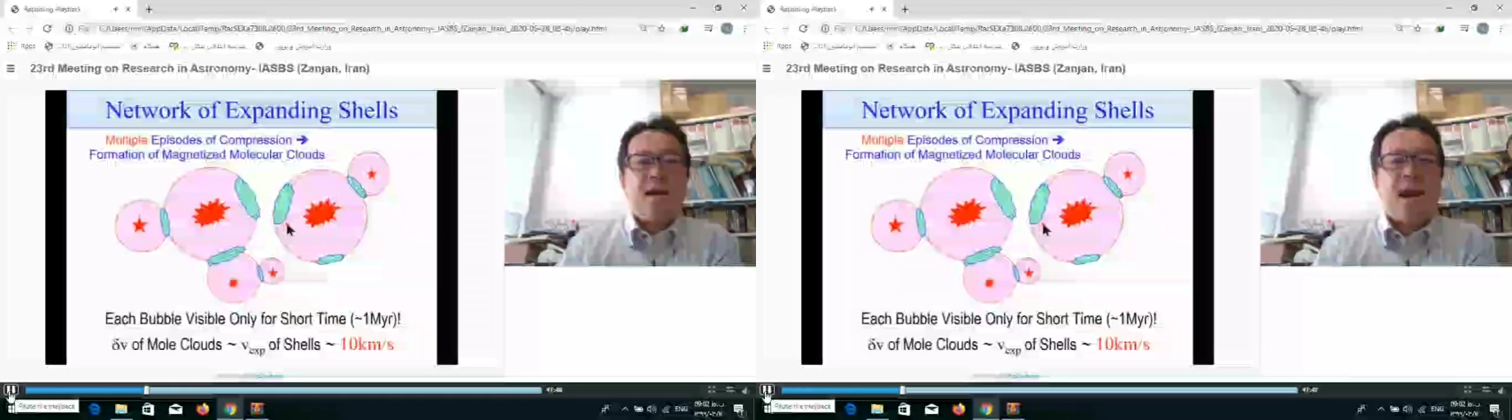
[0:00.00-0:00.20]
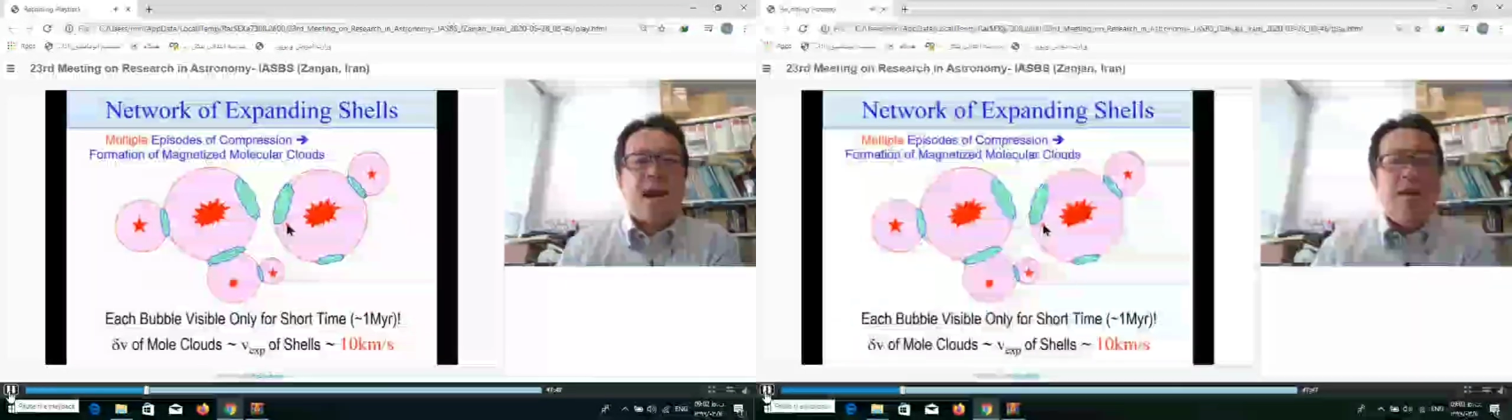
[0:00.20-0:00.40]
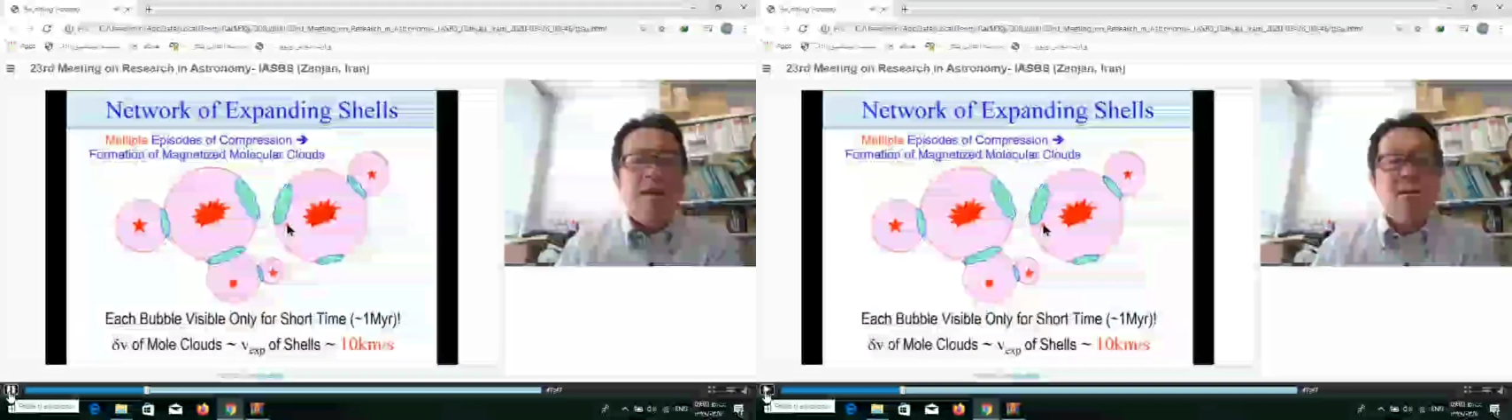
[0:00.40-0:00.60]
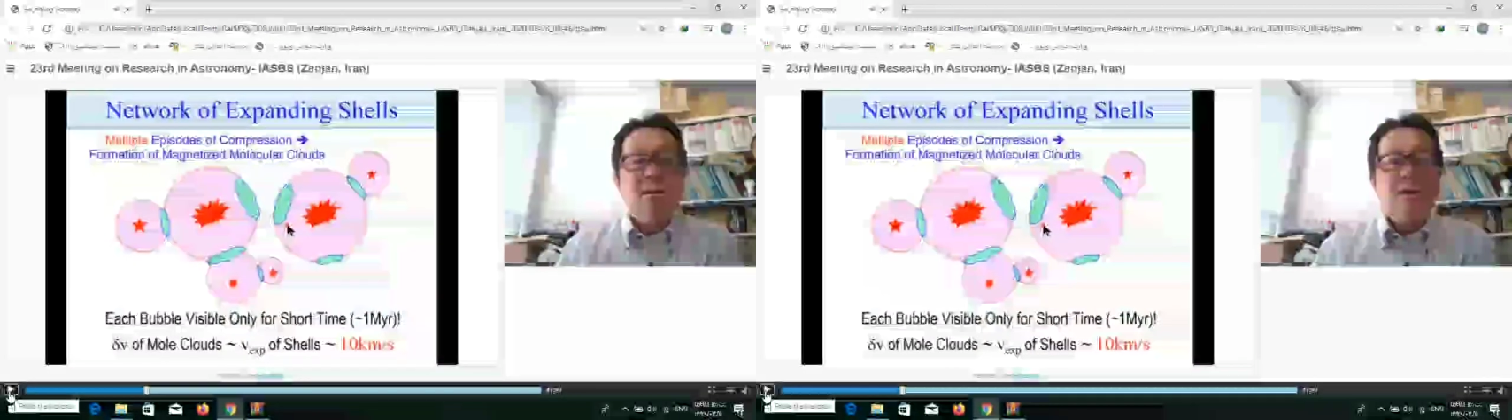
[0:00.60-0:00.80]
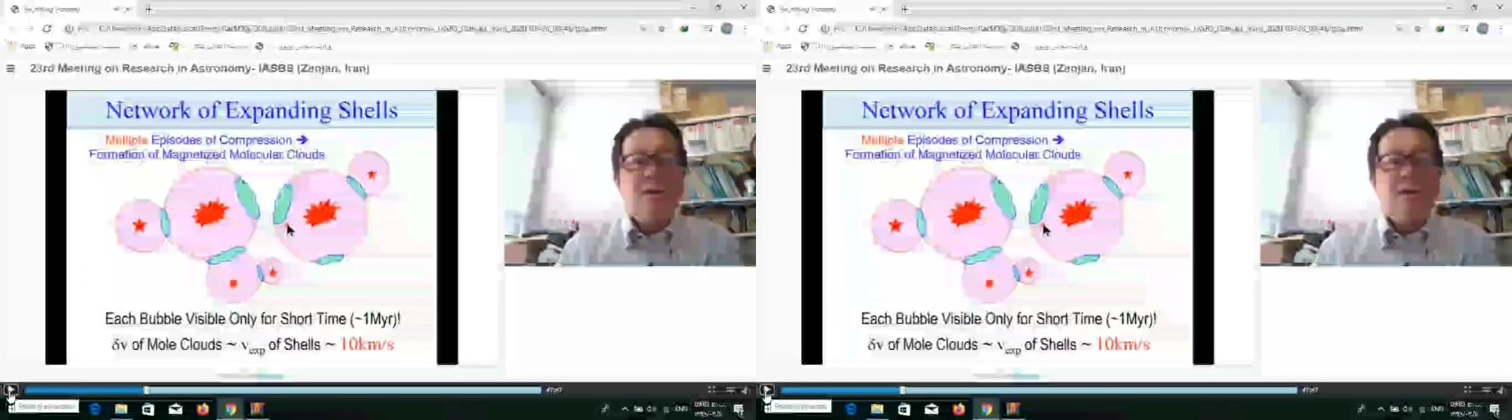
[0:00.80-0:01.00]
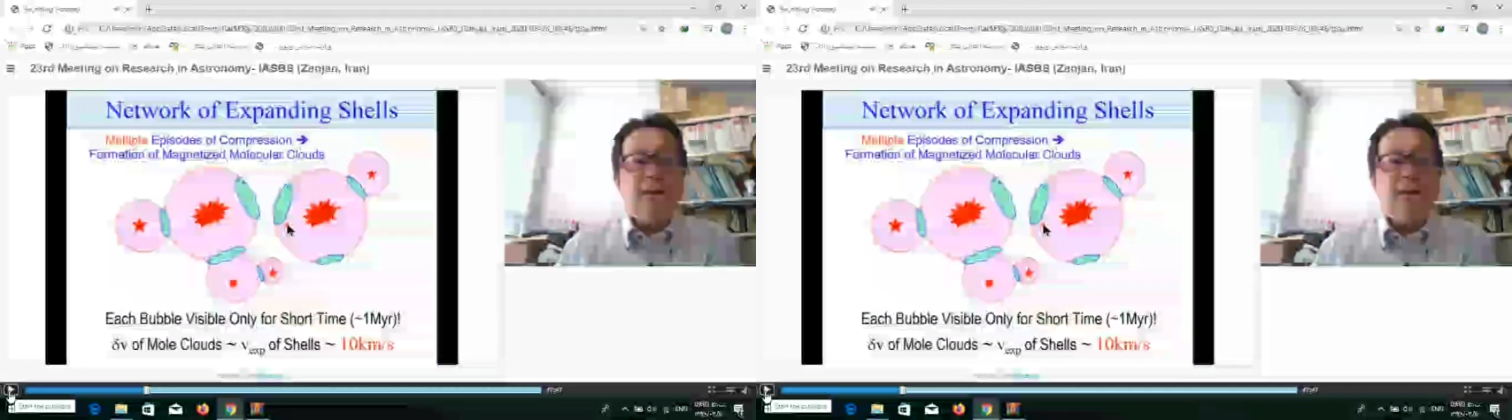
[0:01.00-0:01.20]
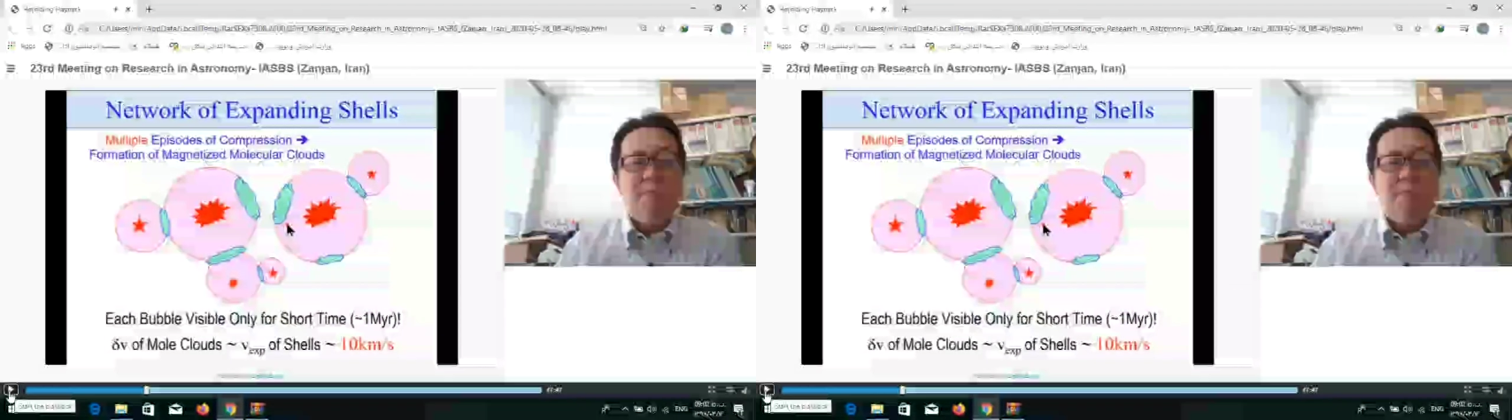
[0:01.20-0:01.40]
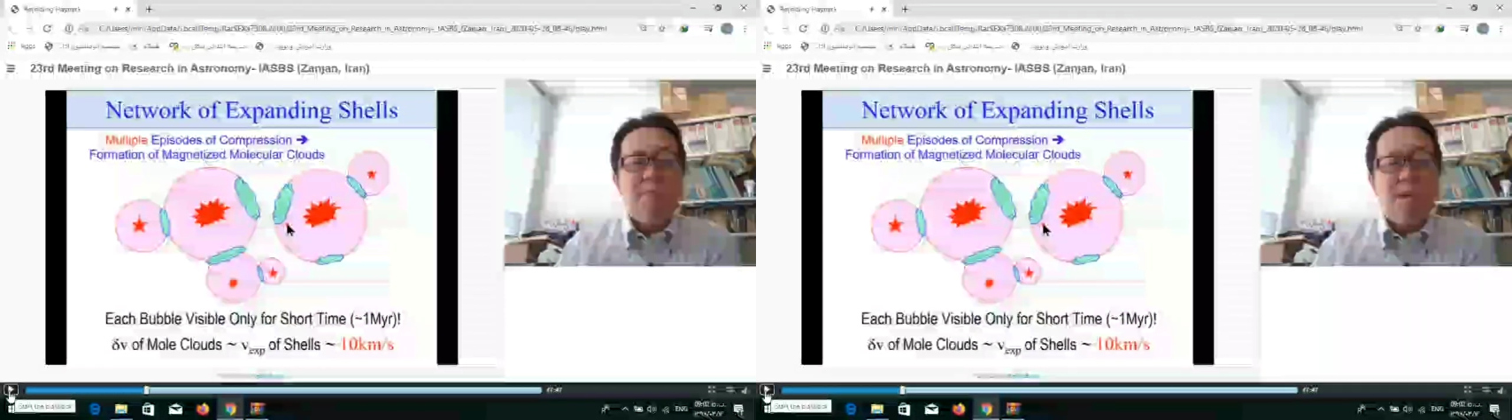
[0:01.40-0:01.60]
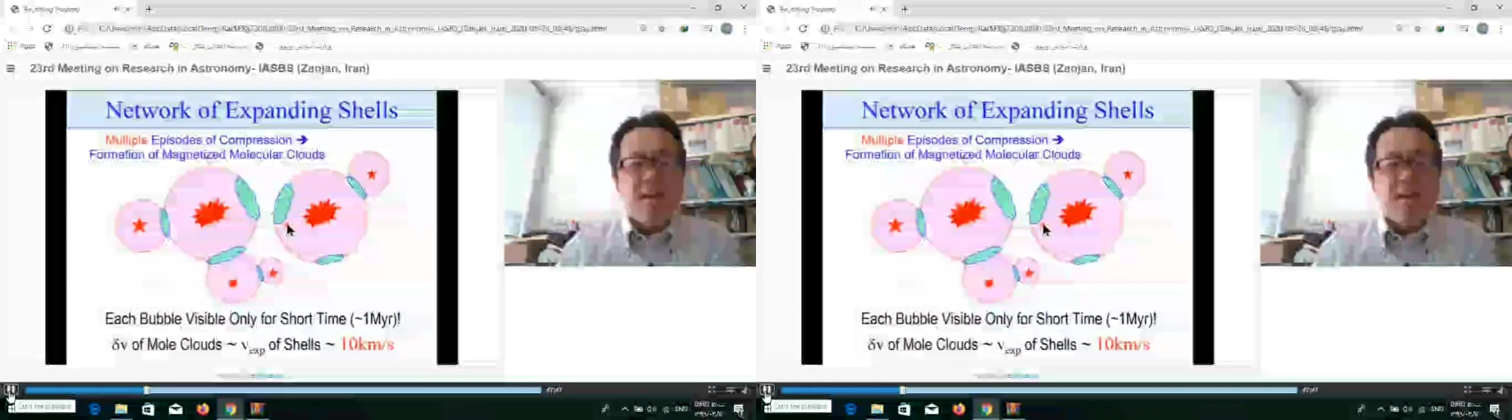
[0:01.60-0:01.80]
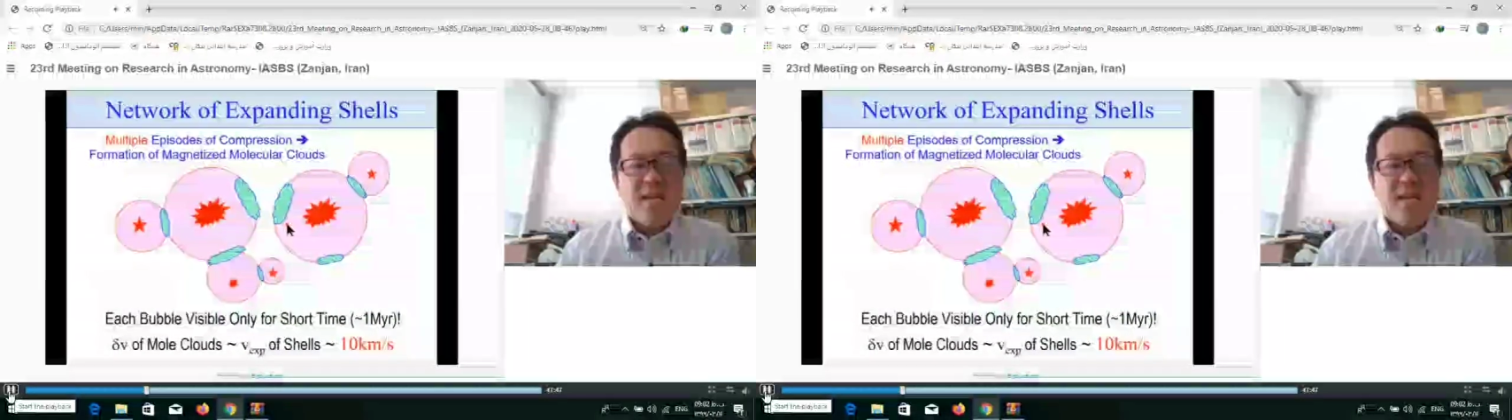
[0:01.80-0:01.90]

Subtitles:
our picture